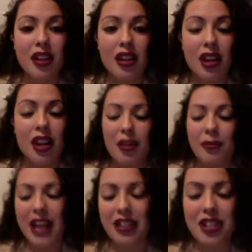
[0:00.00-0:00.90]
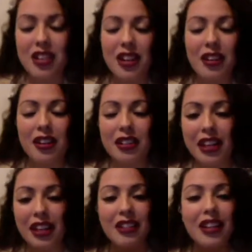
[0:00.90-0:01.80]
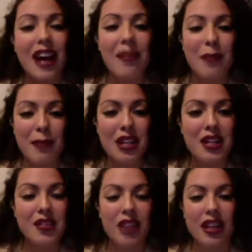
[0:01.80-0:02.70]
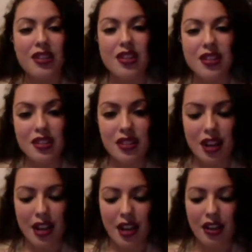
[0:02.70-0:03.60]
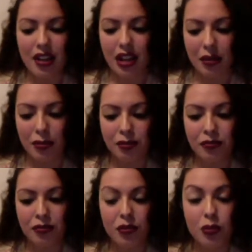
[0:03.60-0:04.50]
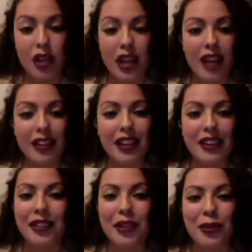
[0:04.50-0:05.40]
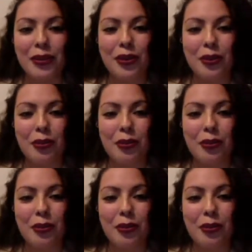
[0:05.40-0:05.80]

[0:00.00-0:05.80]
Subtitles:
Actually, like a lot of my best friends that we had like a little group. We'd